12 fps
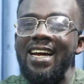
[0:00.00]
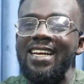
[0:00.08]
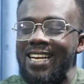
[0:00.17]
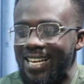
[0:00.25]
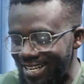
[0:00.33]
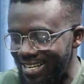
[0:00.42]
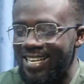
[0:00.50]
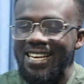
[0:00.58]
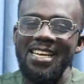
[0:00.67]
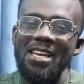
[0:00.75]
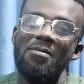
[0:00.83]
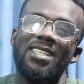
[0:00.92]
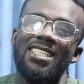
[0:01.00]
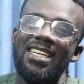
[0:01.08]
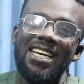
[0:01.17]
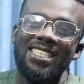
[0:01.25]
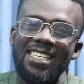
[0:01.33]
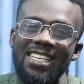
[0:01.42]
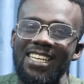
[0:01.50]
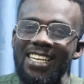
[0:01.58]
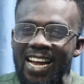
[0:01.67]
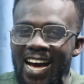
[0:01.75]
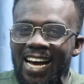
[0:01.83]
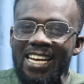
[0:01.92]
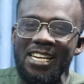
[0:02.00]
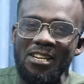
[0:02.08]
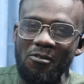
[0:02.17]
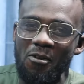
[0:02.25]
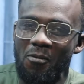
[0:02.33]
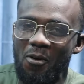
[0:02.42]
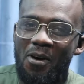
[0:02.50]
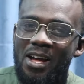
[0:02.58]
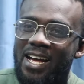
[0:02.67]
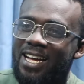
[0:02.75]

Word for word: And yeah, you better not say, nah, you didn't come on.